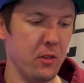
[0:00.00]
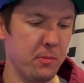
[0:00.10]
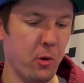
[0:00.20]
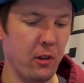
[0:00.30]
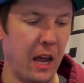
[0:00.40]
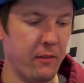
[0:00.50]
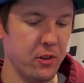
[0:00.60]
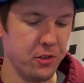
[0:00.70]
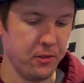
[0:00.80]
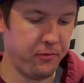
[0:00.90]
There's more
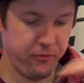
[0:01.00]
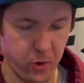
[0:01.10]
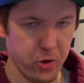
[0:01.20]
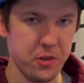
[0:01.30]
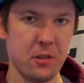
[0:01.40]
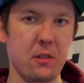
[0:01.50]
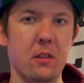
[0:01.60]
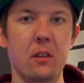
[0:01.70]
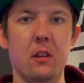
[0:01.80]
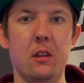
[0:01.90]
leverage to force
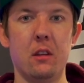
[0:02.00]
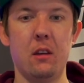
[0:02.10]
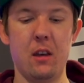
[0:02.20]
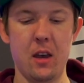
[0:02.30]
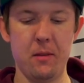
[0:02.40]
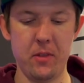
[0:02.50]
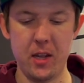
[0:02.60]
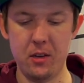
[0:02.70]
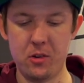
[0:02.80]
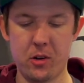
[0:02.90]
the
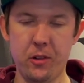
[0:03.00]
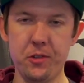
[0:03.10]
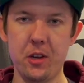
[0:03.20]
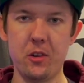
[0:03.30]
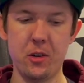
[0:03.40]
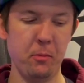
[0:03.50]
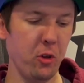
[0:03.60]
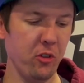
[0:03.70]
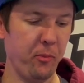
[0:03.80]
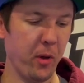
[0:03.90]
internals here to move,